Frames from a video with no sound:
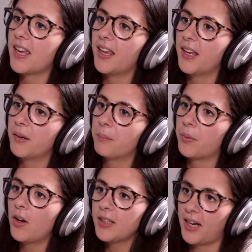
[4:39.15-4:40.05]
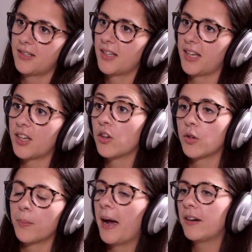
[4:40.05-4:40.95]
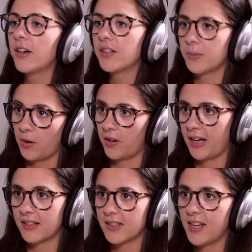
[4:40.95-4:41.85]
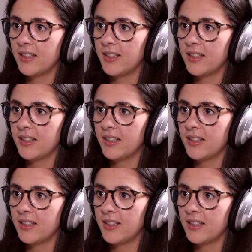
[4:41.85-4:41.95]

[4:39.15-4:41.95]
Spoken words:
in broadcasting. Like your background is broadcasting.